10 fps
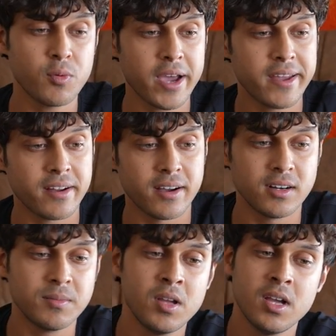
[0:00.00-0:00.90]

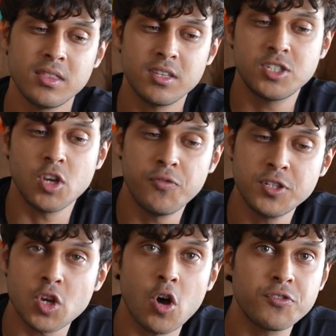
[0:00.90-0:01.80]
where the
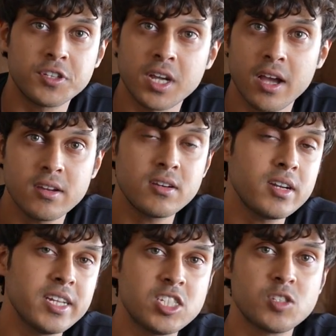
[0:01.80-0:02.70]
surface of the
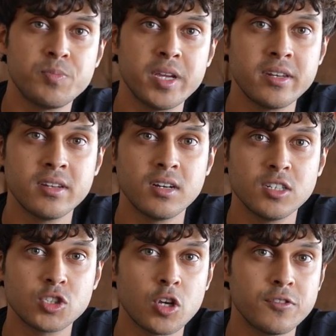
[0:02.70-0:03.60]
tire, it's been
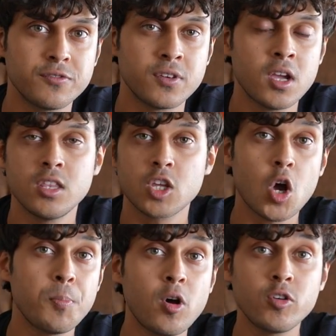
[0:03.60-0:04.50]
sort of, the
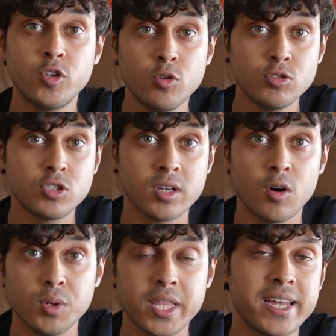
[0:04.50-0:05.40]
compound used
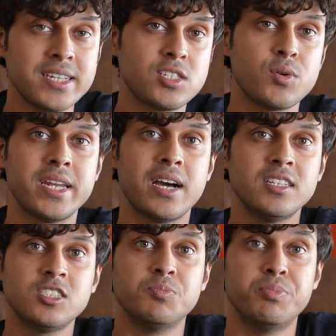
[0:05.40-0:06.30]
over there is to
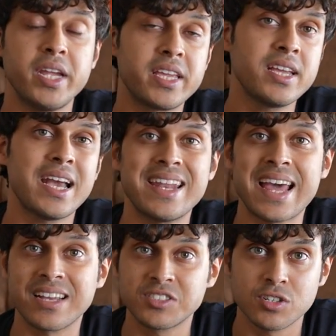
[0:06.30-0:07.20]
enhance braking and
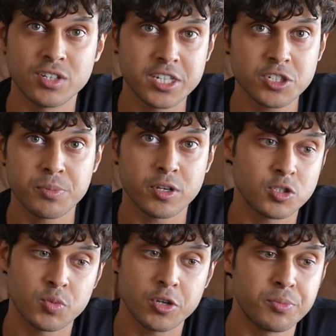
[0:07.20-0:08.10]
acceleration,
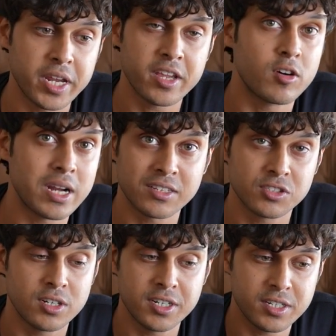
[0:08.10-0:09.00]
because when you're braking or
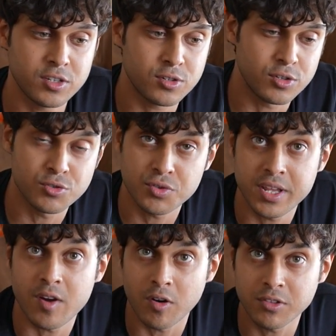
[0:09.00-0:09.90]
accelerating, you're
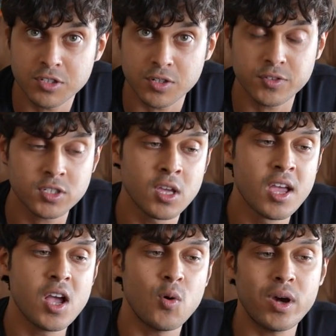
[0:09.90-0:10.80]
usually on the surface.
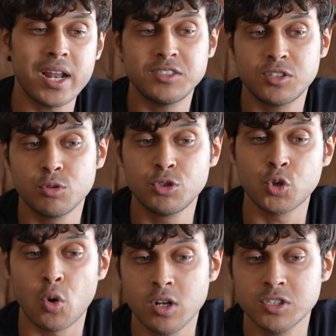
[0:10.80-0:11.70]
Whereas the two
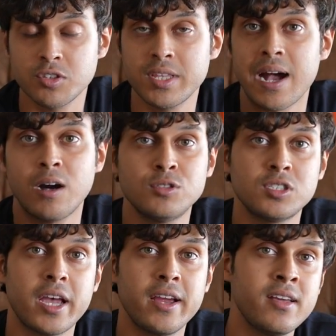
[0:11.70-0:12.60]
shoulders on the
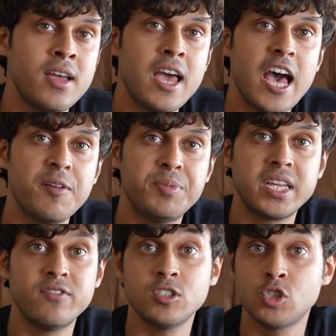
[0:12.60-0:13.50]
outside have been
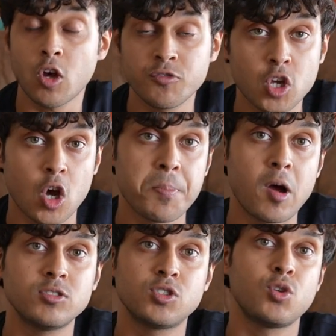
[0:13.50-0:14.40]
given a softer
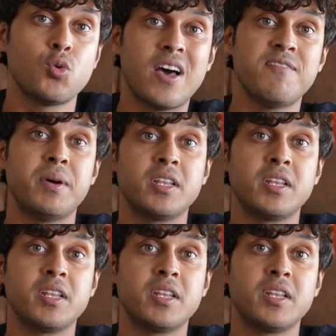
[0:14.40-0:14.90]
compound, so you have